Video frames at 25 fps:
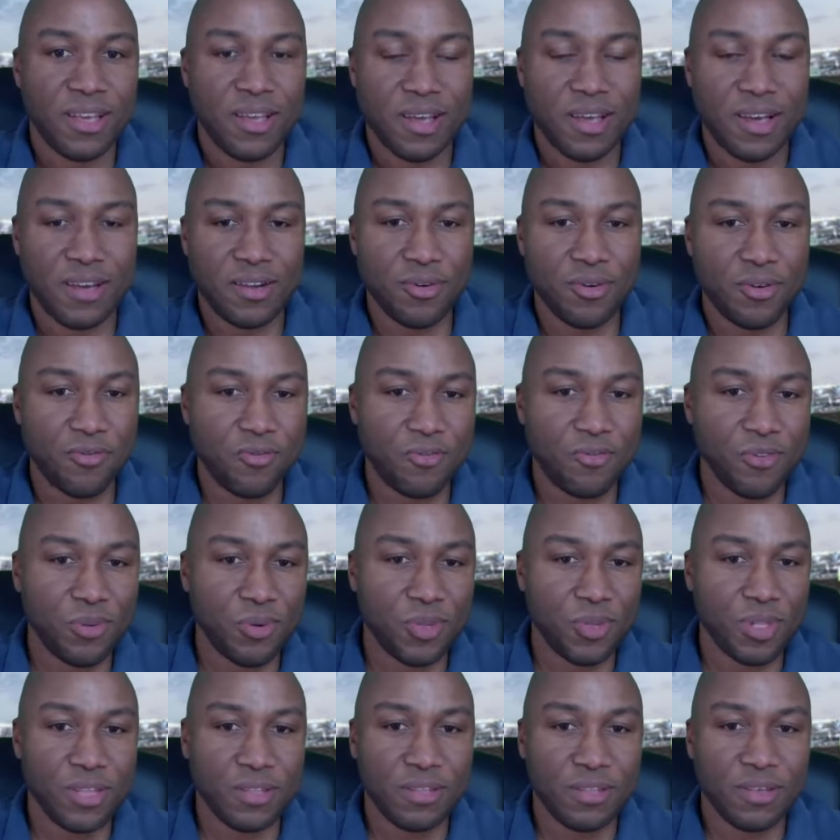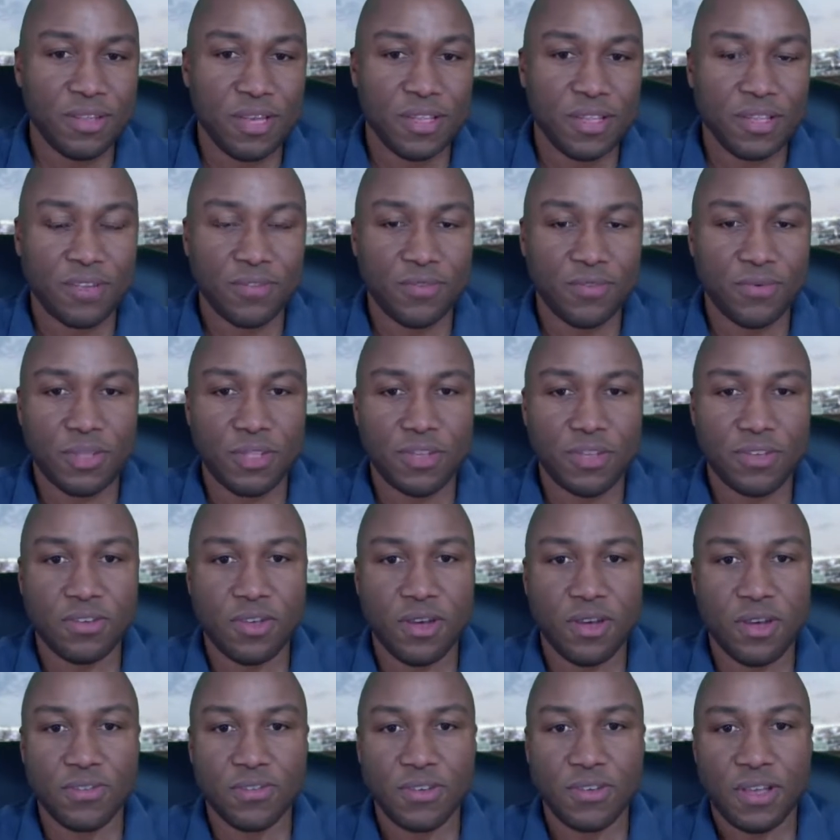And hopefully we'll get to that as we
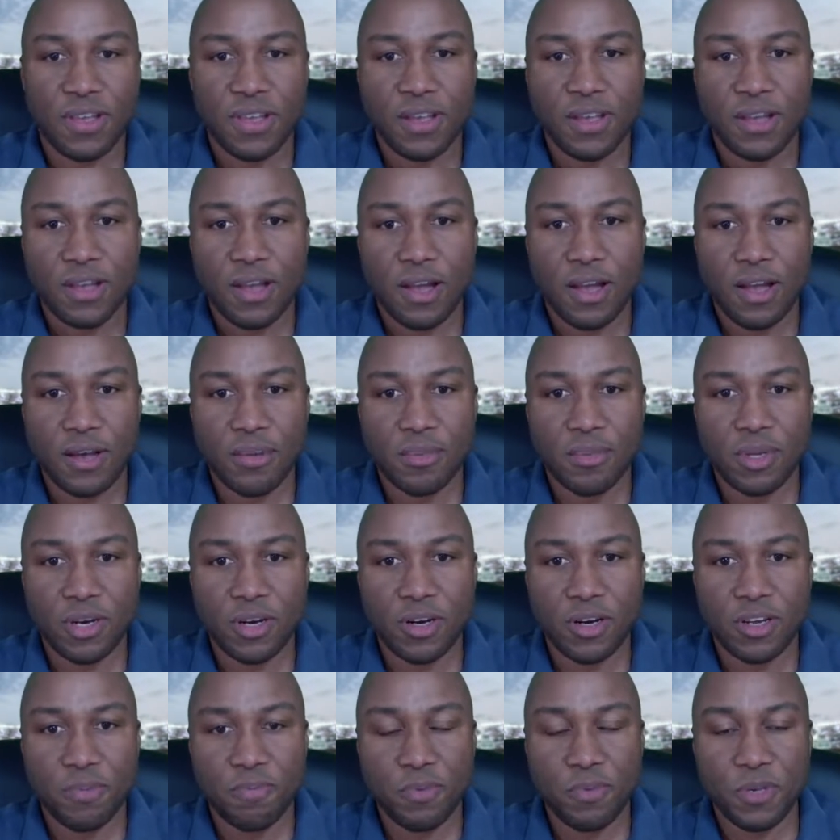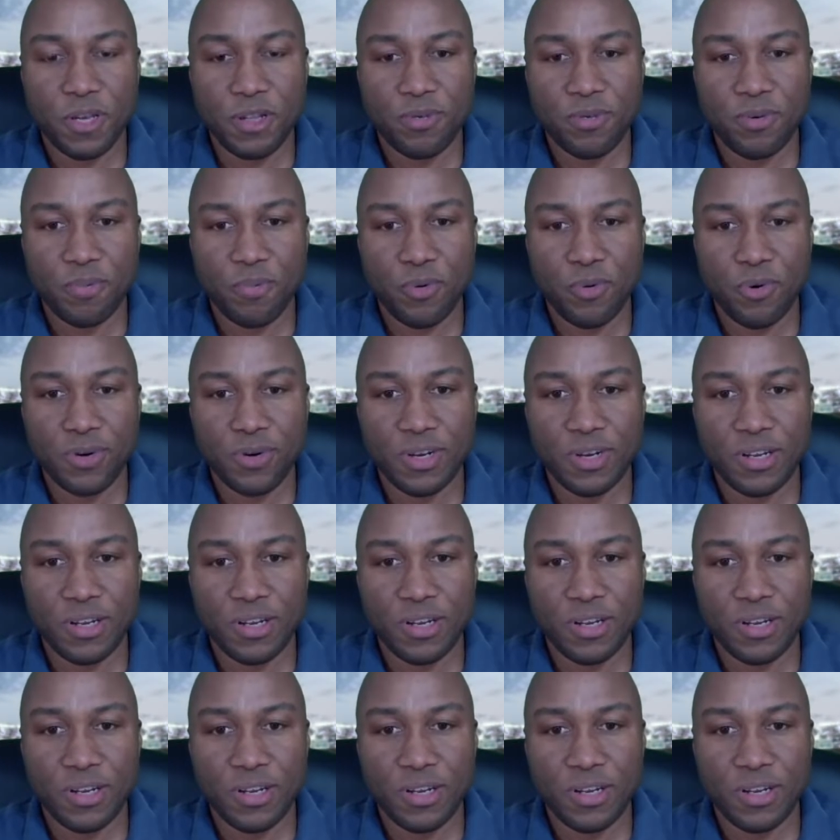discuss in our EPL report.